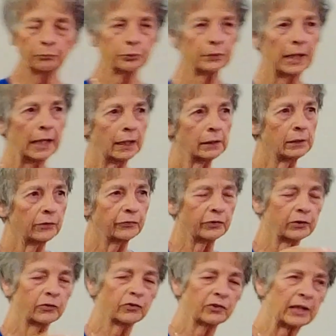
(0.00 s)
prayer and the
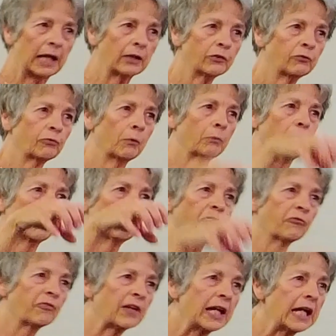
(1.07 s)
success from your
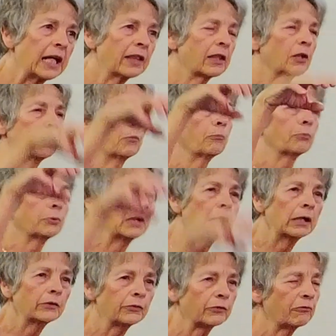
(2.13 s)
faith and your
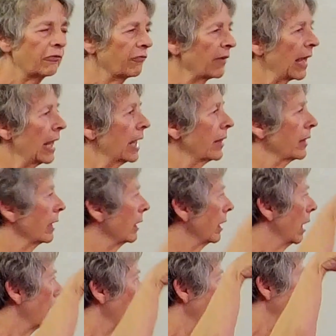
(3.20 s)
prayers of faith and,
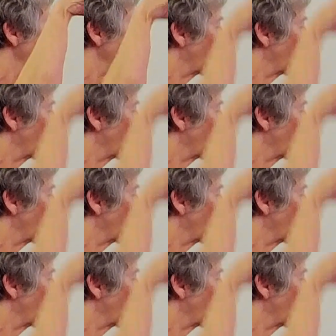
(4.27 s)
and